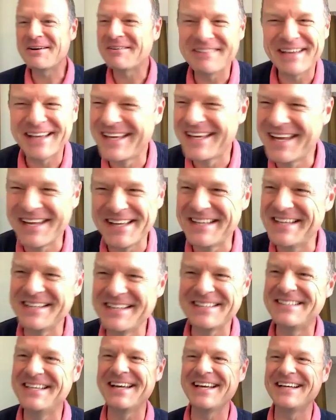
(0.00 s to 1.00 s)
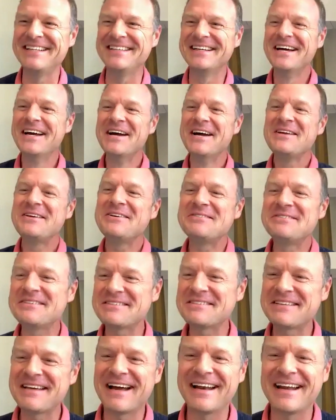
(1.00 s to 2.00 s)
I mean? You
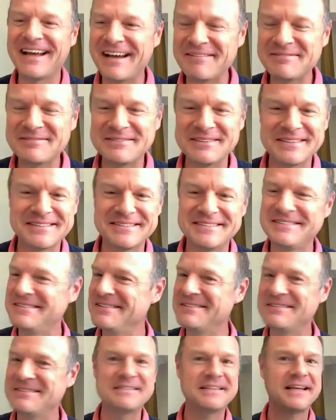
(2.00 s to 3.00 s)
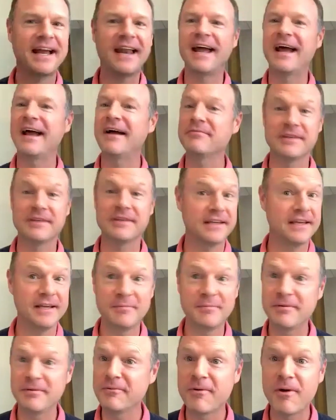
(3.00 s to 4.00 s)
just kind of have to keep
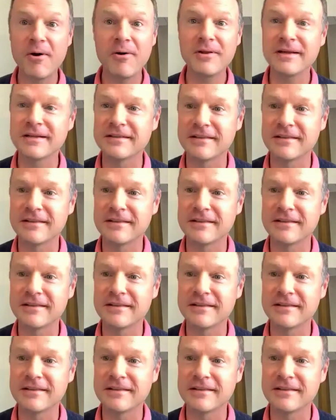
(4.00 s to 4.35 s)
it rolling.